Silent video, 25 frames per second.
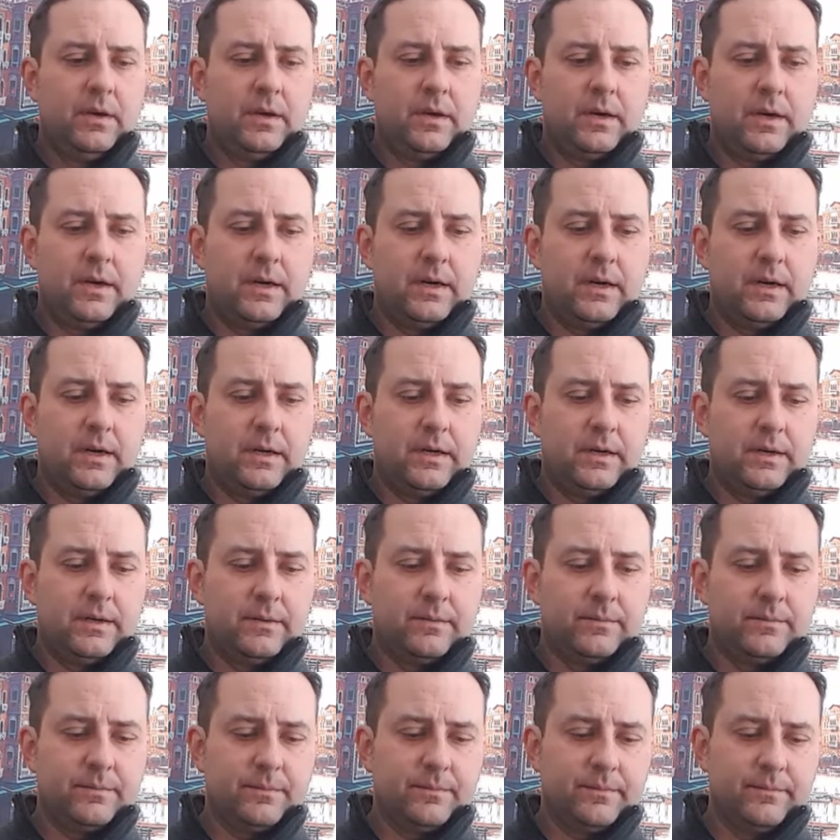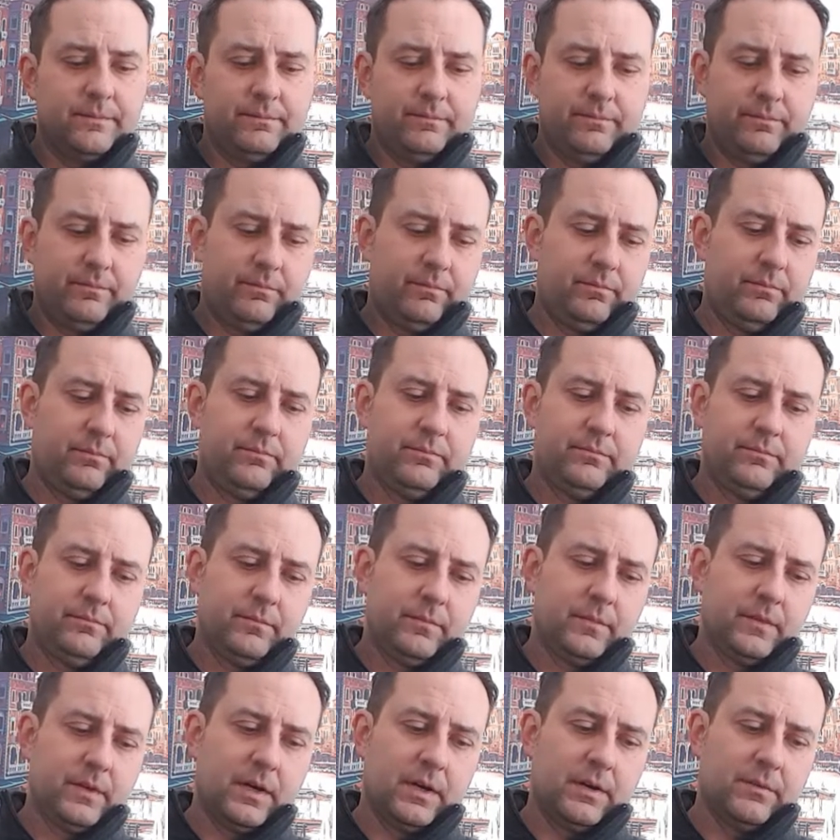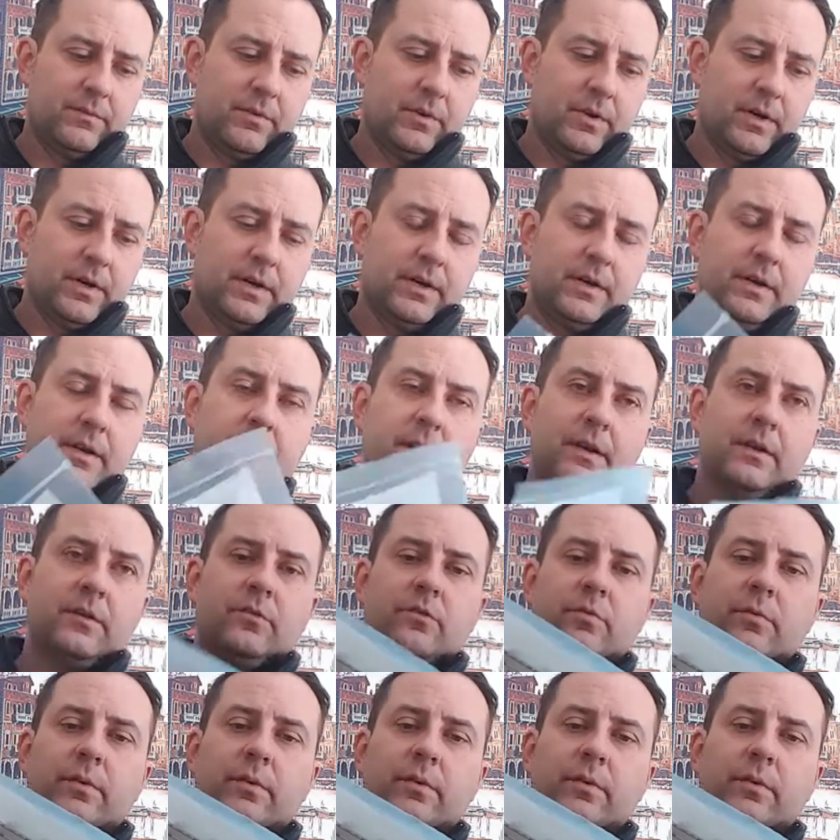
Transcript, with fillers: Uh, I've gotten these